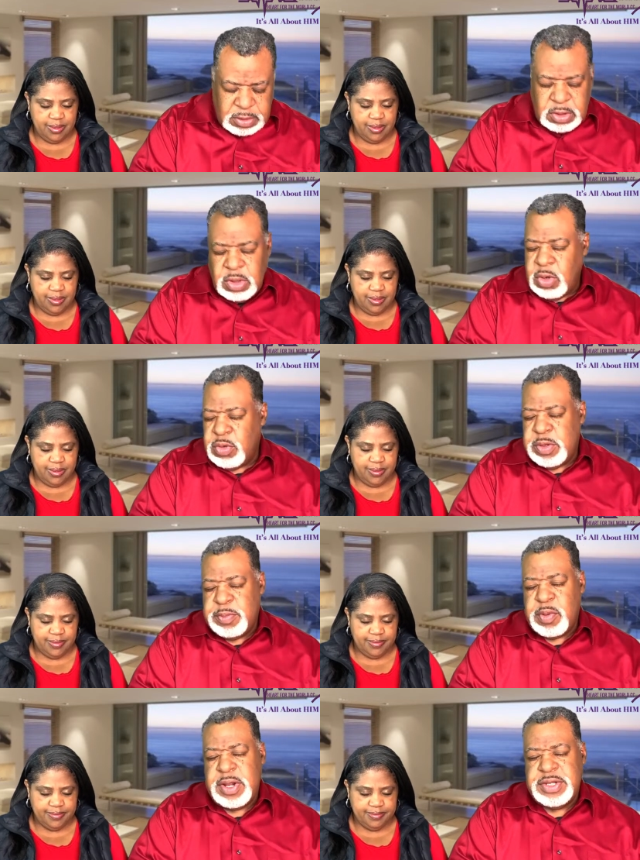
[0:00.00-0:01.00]
Speaker 1: Lord. Lord, we
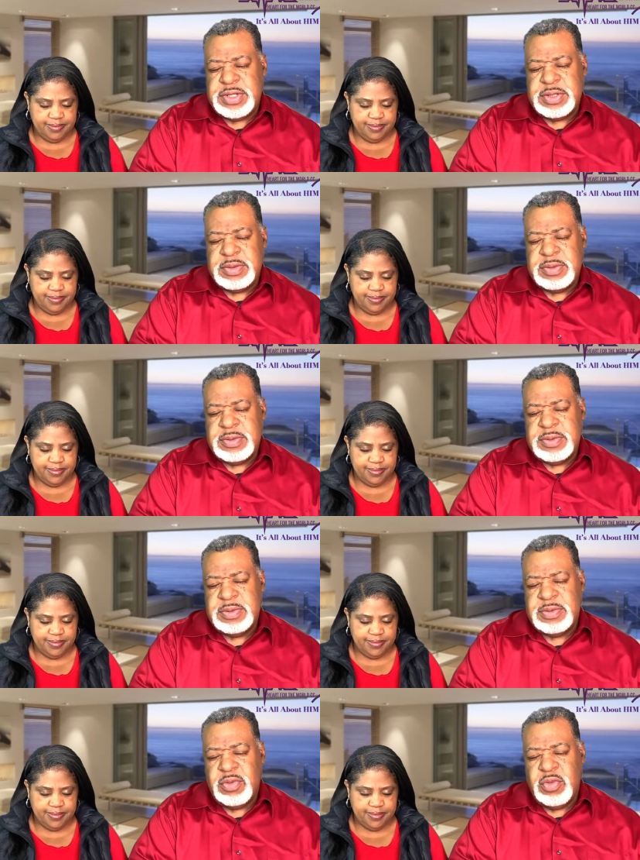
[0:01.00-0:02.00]
praise you.
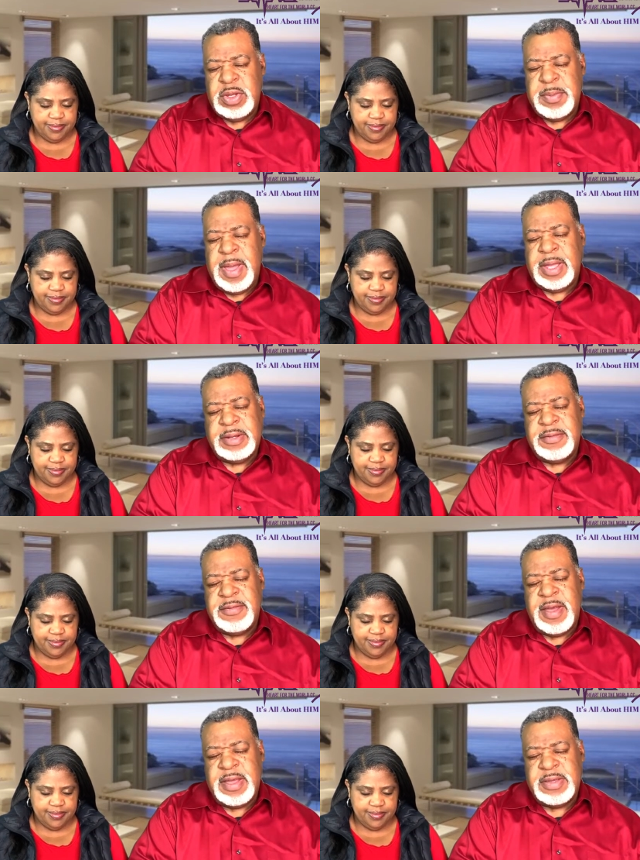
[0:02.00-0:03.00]
We
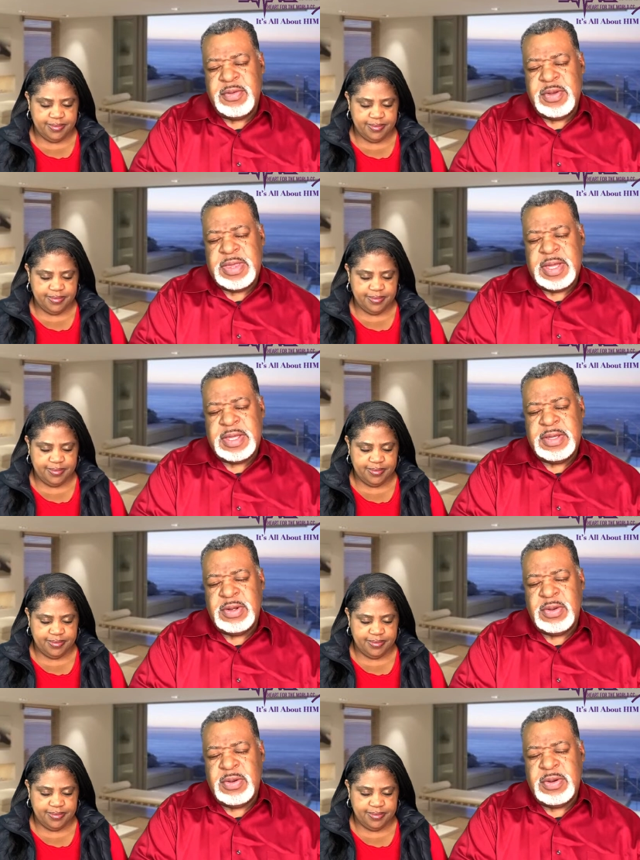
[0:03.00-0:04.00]
magnify you. We thank you,
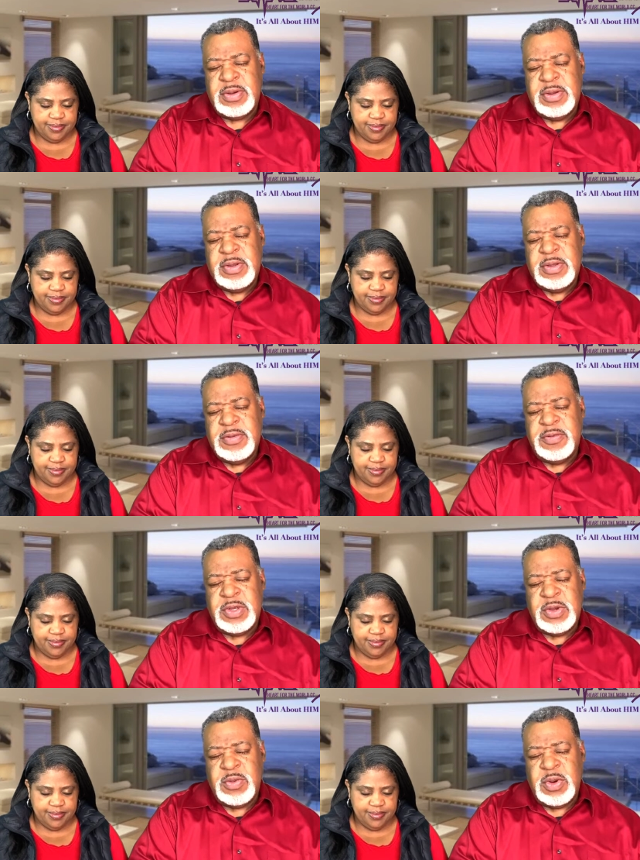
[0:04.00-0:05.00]
Lord, for
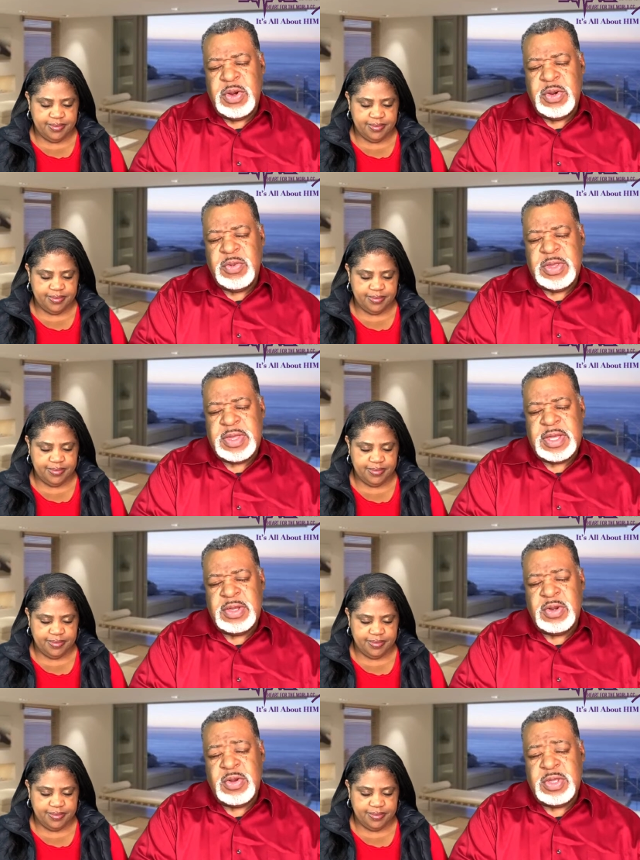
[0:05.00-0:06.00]
your word. We thank you,
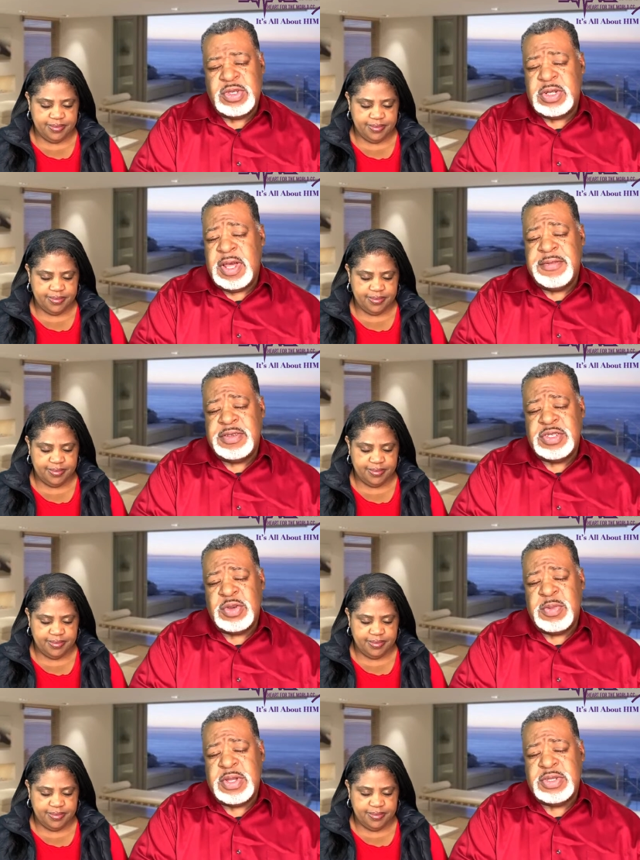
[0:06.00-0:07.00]
Lord, that you loved us so
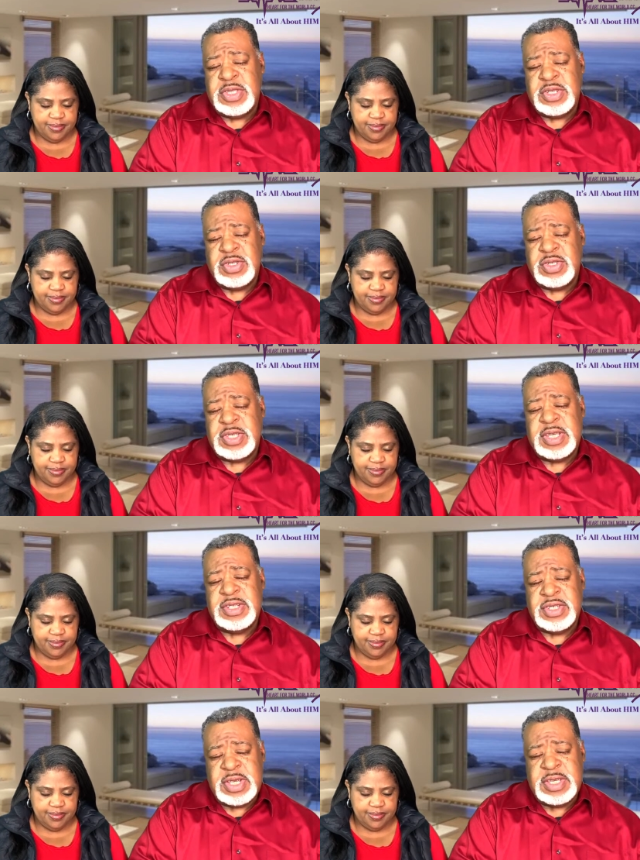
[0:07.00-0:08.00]
much that you sent
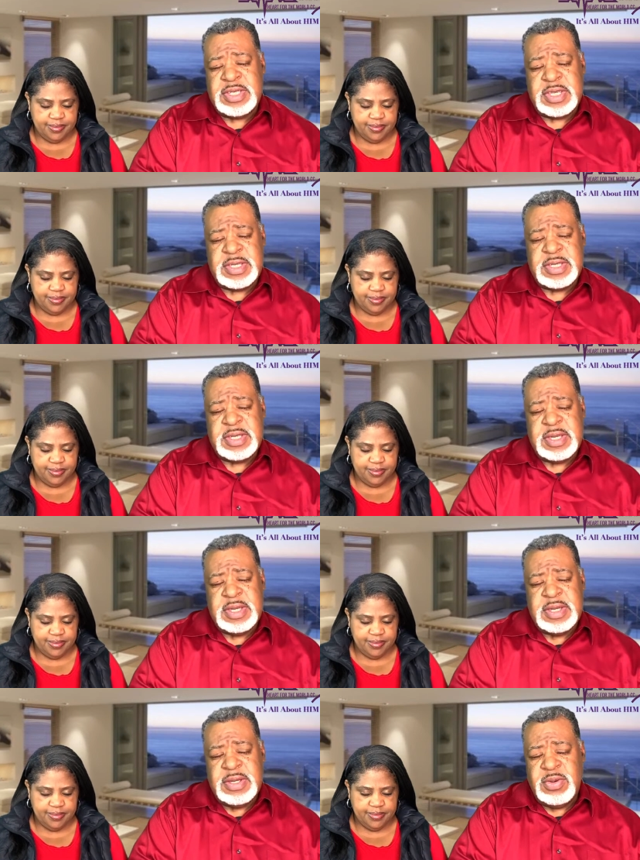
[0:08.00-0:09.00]
Jesus,
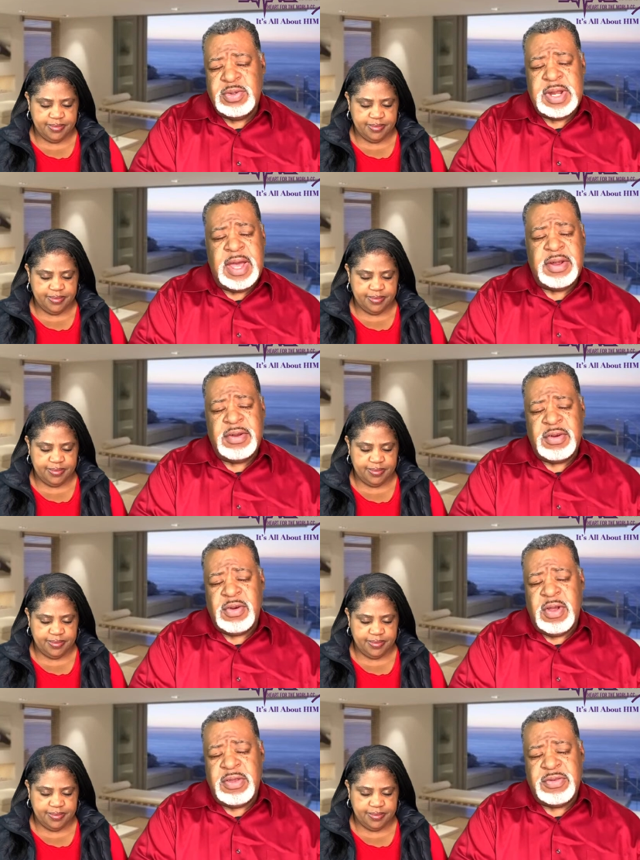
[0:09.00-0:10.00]
who died on a
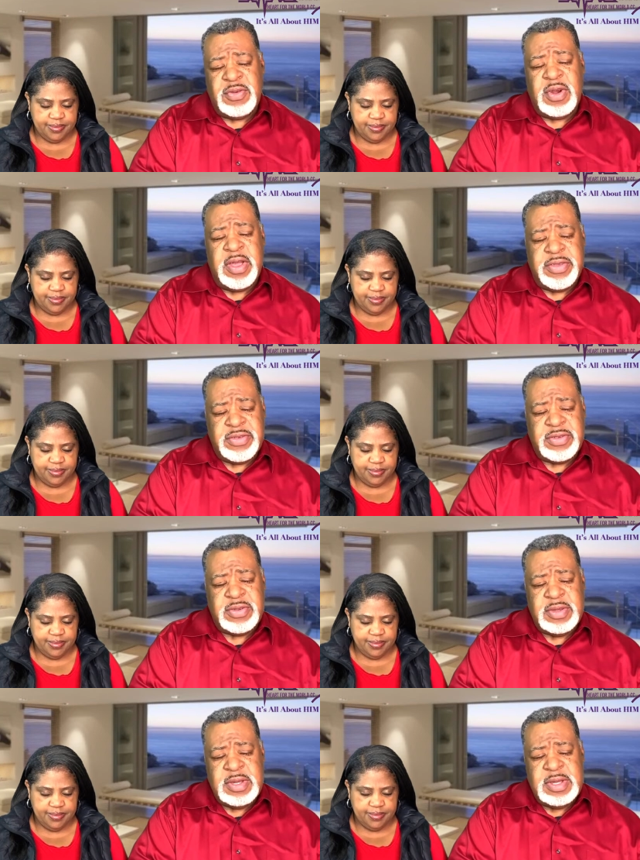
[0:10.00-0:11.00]
cross for us.
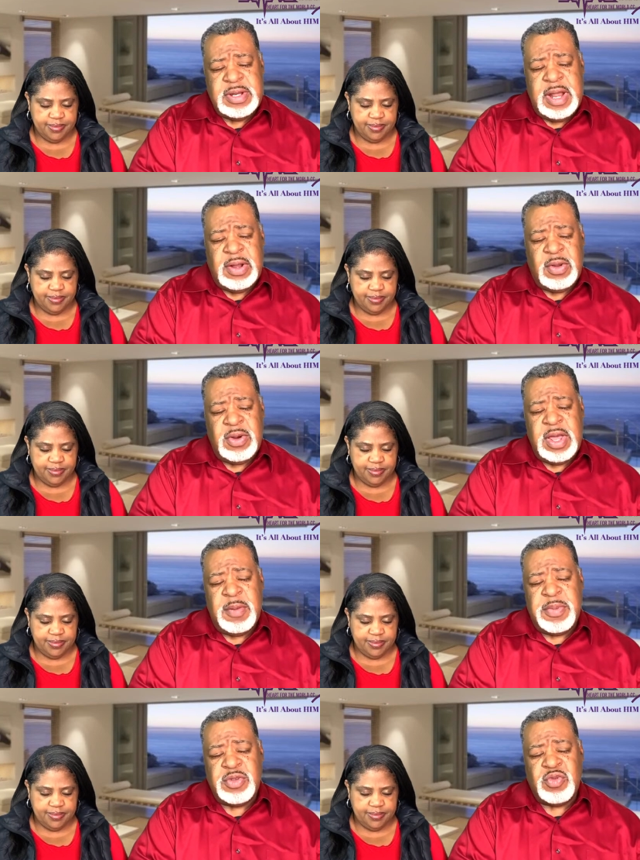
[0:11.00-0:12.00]
Now, Lord, help
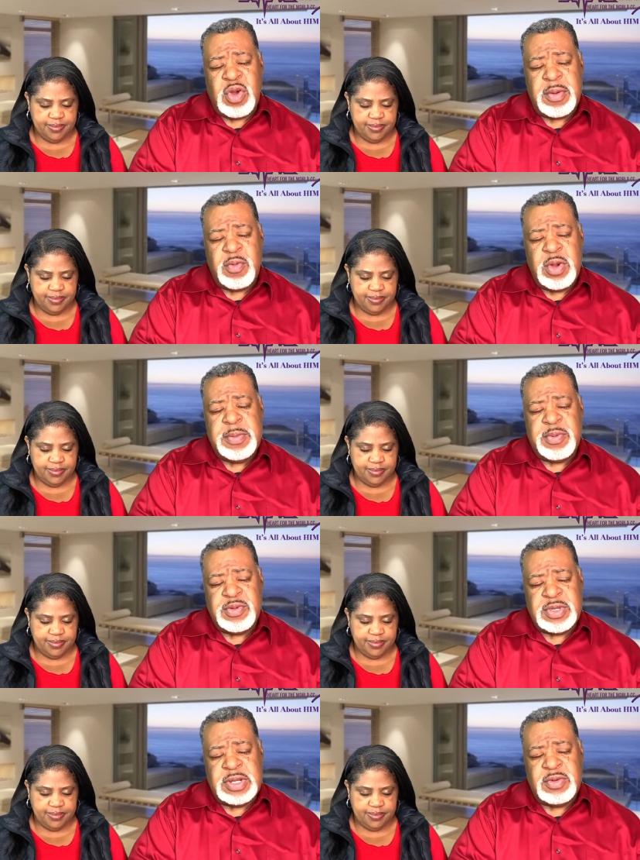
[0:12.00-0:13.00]
us re-
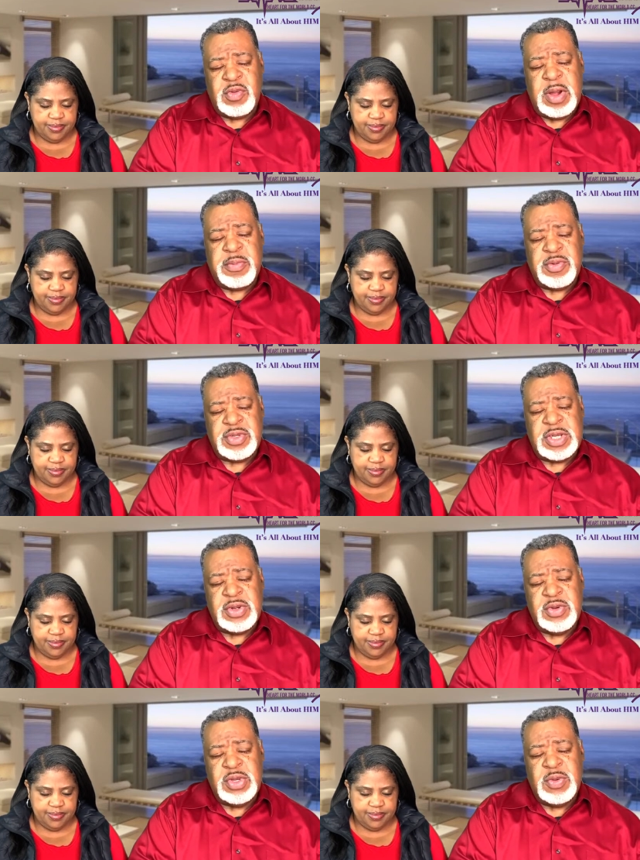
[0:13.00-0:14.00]
represent and represent who
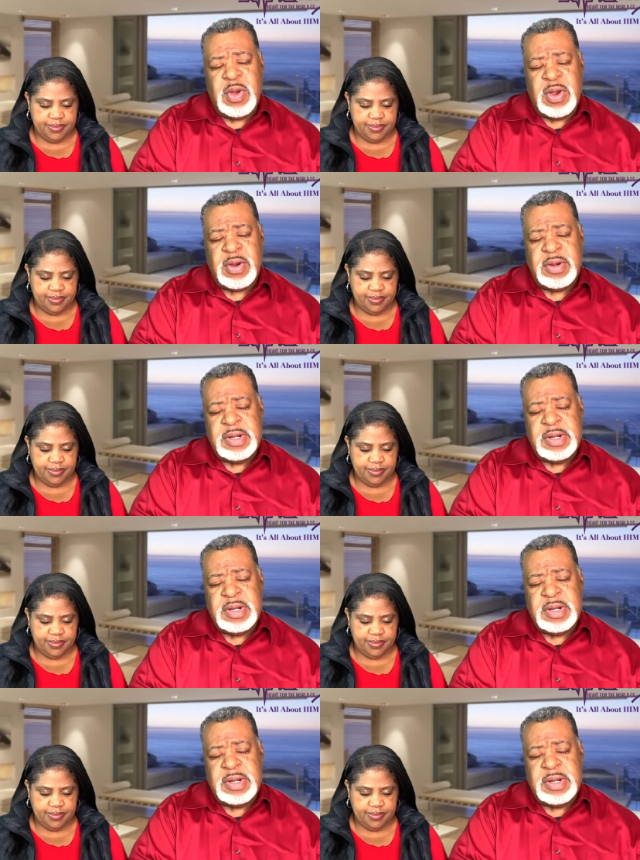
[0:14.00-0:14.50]
you are.